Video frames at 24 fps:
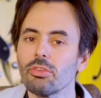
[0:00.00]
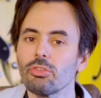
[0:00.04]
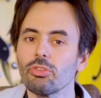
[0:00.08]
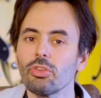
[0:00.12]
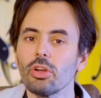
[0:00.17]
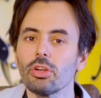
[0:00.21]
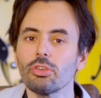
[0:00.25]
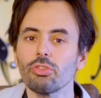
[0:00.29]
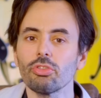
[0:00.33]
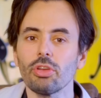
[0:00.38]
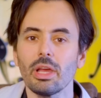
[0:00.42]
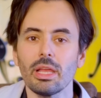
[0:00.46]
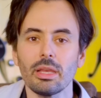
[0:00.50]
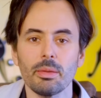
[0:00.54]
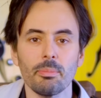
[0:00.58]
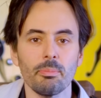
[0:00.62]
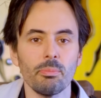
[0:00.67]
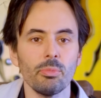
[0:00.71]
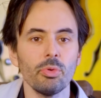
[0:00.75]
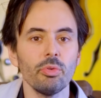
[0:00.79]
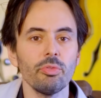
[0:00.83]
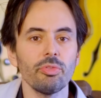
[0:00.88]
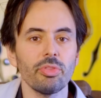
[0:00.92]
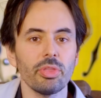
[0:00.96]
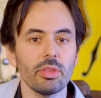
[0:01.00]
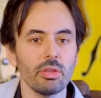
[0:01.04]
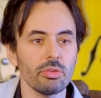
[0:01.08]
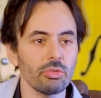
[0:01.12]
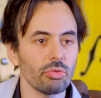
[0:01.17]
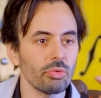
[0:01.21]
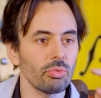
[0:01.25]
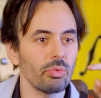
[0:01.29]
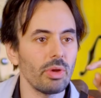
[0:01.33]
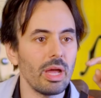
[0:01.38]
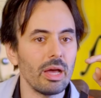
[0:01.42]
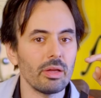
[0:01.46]
start trying to move
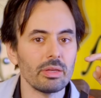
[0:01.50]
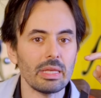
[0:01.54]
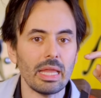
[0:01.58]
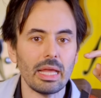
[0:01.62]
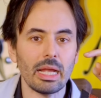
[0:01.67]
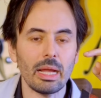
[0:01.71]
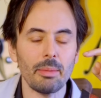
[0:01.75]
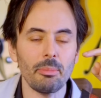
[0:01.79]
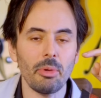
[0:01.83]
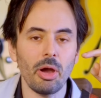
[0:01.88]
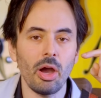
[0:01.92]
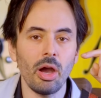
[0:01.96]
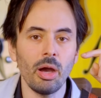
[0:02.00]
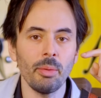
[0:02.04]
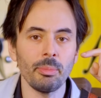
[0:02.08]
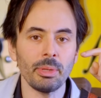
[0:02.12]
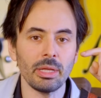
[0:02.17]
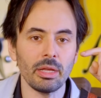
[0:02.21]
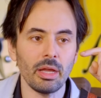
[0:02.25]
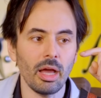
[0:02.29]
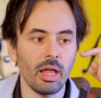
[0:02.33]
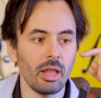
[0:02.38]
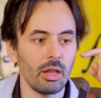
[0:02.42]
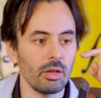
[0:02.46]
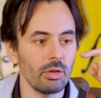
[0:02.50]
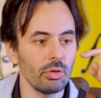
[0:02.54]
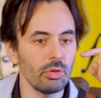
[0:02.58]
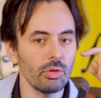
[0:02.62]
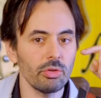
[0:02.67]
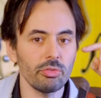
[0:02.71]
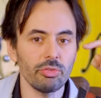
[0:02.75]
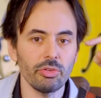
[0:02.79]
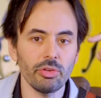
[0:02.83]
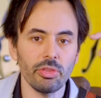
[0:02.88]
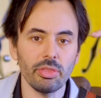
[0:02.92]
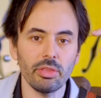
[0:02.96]
things around like I'm humming. I'll
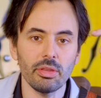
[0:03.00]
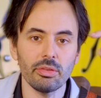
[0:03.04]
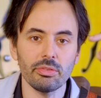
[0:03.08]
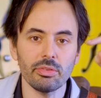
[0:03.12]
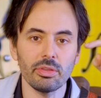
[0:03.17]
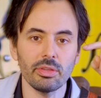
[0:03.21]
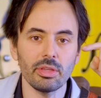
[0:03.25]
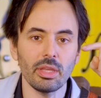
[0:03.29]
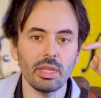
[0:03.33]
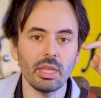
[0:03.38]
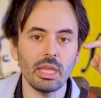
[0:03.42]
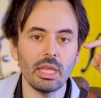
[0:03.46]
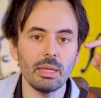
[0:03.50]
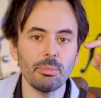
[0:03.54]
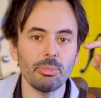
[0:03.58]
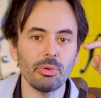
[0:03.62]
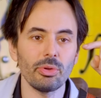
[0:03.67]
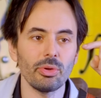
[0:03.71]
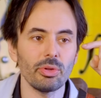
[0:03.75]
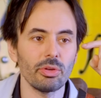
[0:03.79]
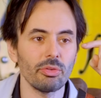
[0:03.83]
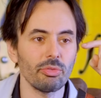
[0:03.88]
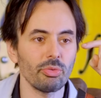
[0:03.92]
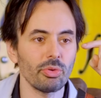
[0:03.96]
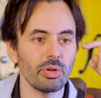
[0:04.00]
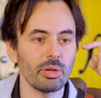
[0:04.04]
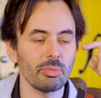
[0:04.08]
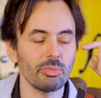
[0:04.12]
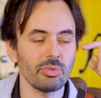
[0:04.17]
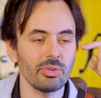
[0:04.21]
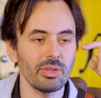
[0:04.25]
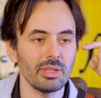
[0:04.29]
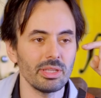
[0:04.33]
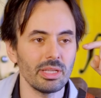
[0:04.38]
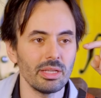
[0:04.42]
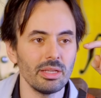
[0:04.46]
look for things in the neighborhood of where I'm
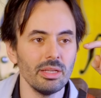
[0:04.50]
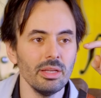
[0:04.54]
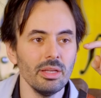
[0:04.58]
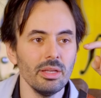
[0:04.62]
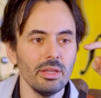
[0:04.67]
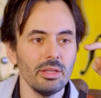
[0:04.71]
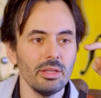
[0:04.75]
singing.